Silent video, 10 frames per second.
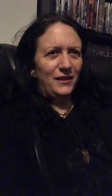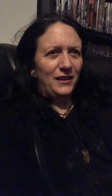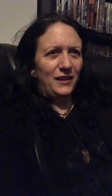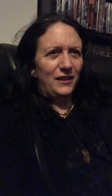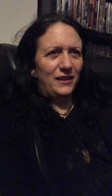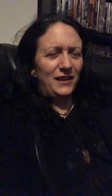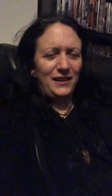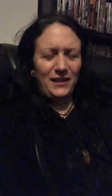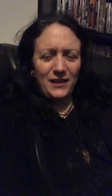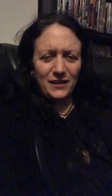uh, a
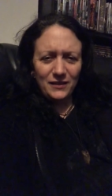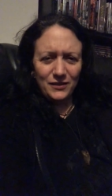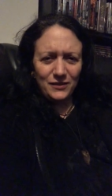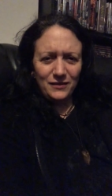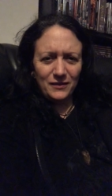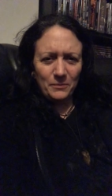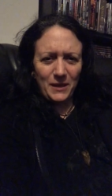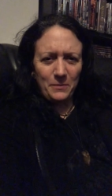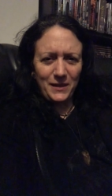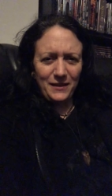year
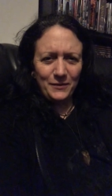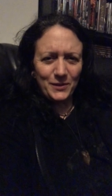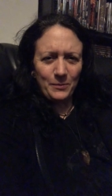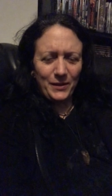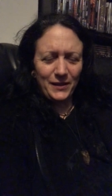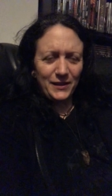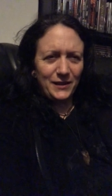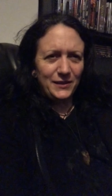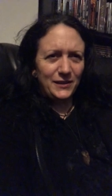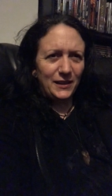maybe, or something like
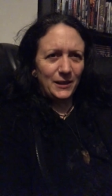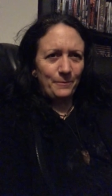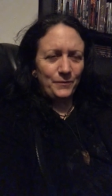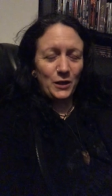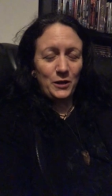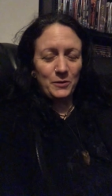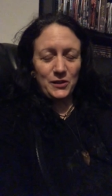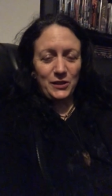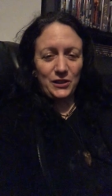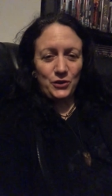that. Um, only because
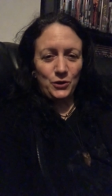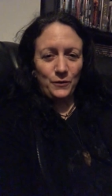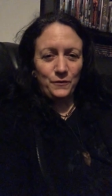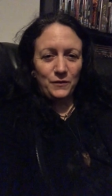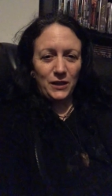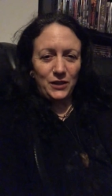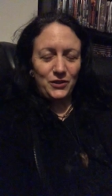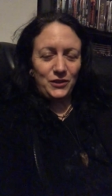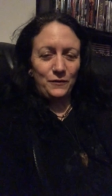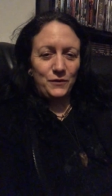I did a shift,
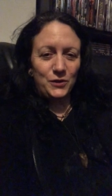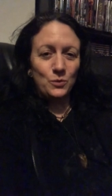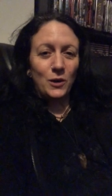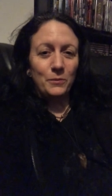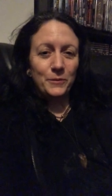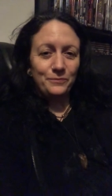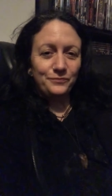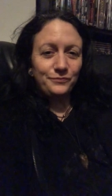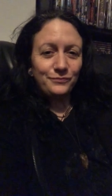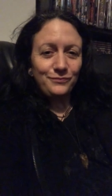shift swap
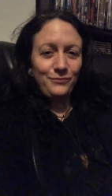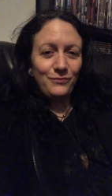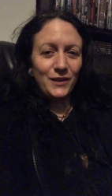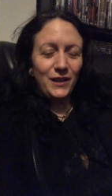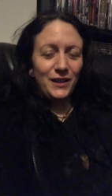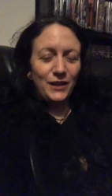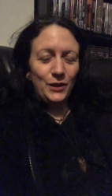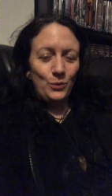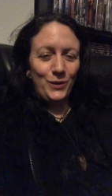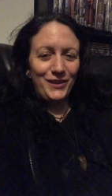
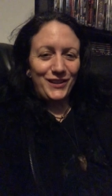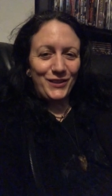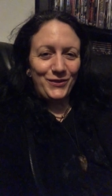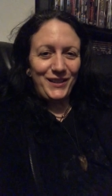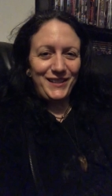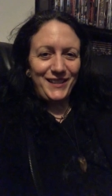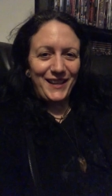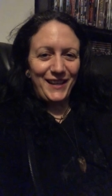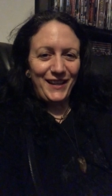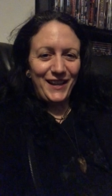with another
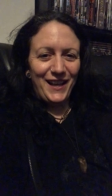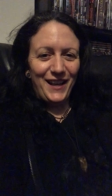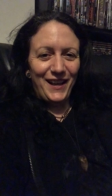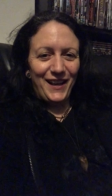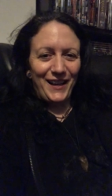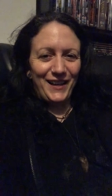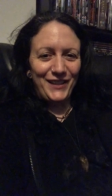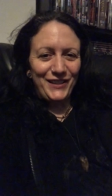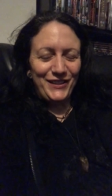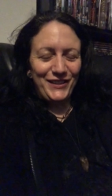ECA
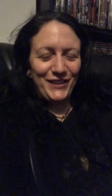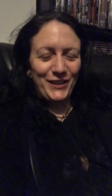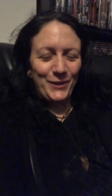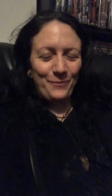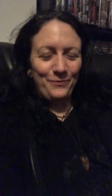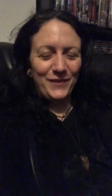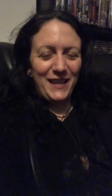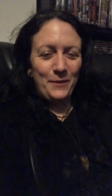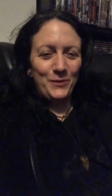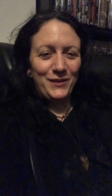and um,
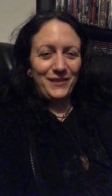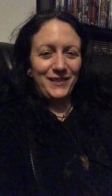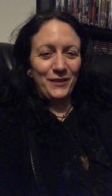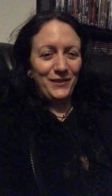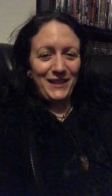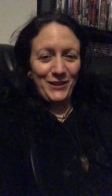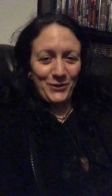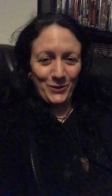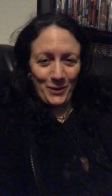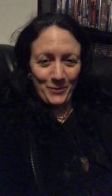it was thoroughly
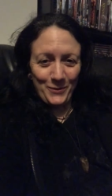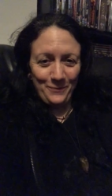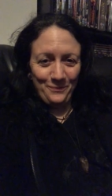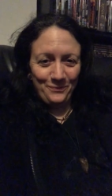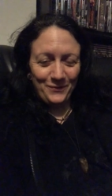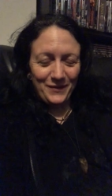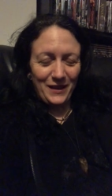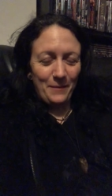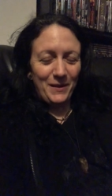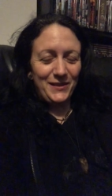enjoyable.
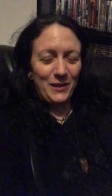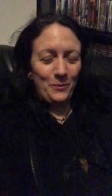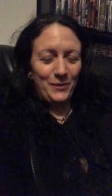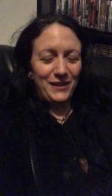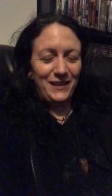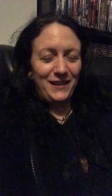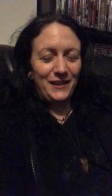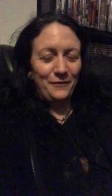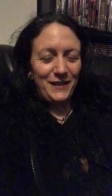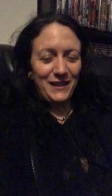I met up with a
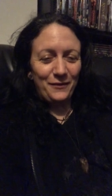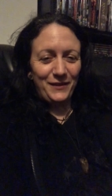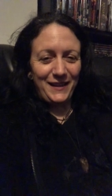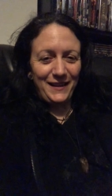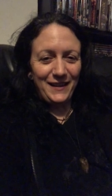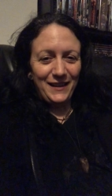lovely, lovely,